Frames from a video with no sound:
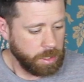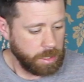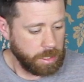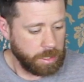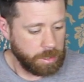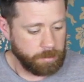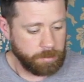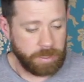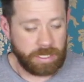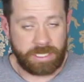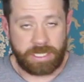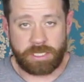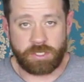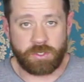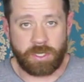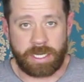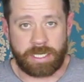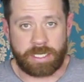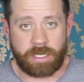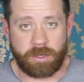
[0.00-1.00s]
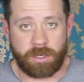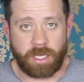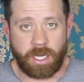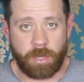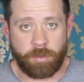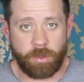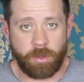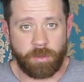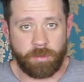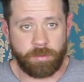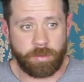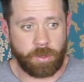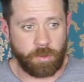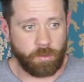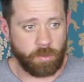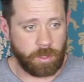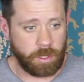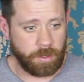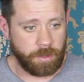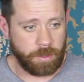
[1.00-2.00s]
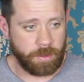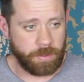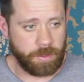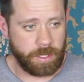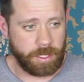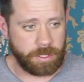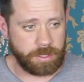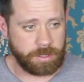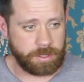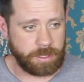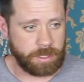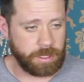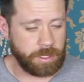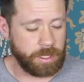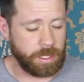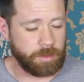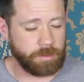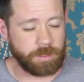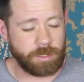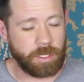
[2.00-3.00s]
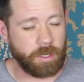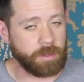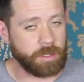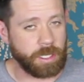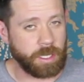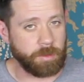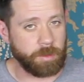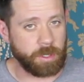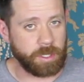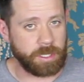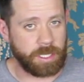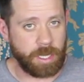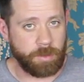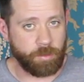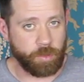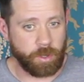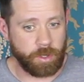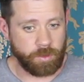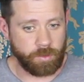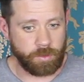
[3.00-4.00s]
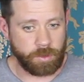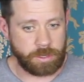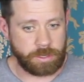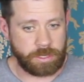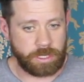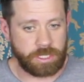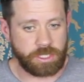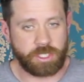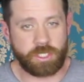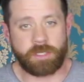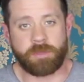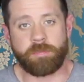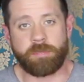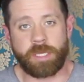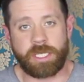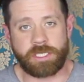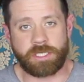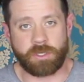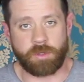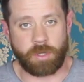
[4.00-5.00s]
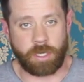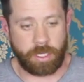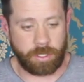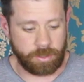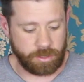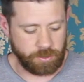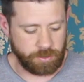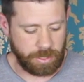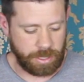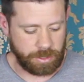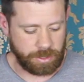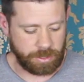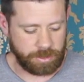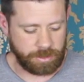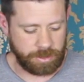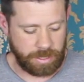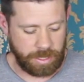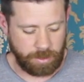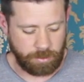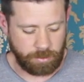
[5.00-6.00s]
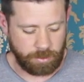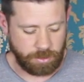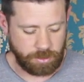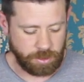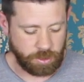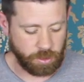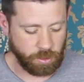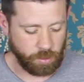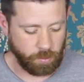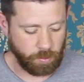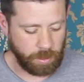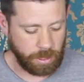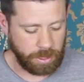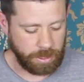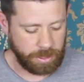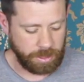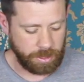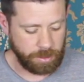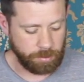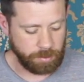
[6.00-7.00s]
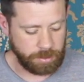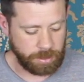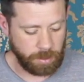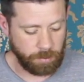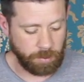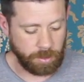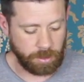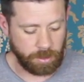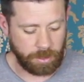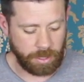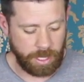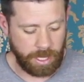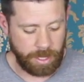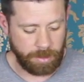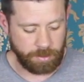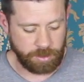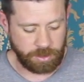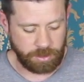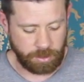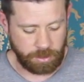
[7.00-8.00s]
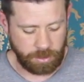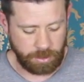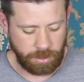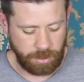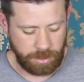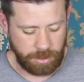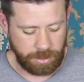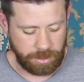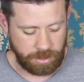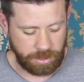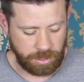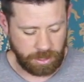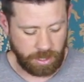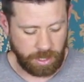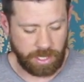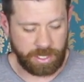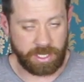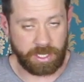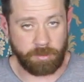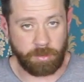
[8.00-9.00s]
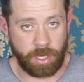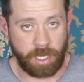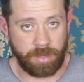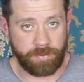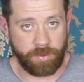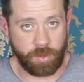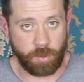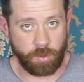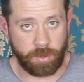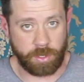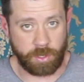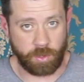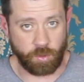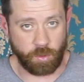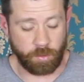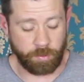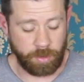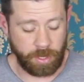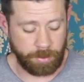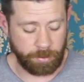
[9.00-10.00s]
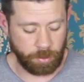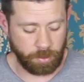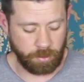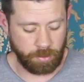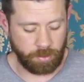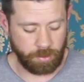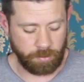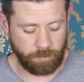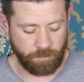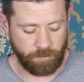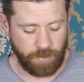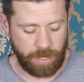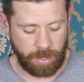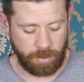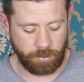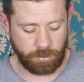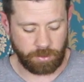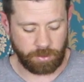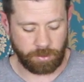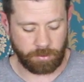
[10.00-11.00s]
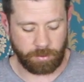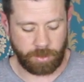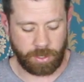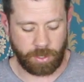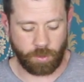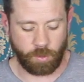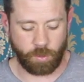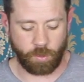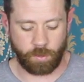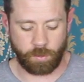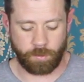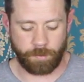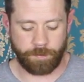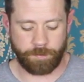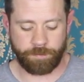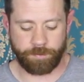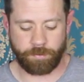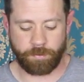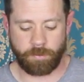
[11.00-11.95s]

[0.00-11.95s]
Um, I did track down a couple, but one of the things that I was talking about at that point was that it shouldn't be so hard to track things down. So what I did was I went on Amazon and, guided by a few really cool people, found my own